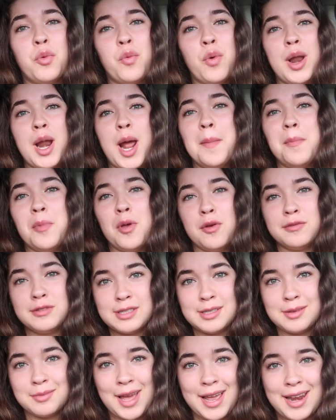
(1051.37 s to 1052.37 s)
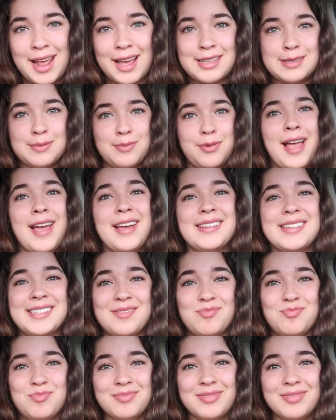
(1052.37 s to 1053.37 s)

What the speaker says: when I move to my next place.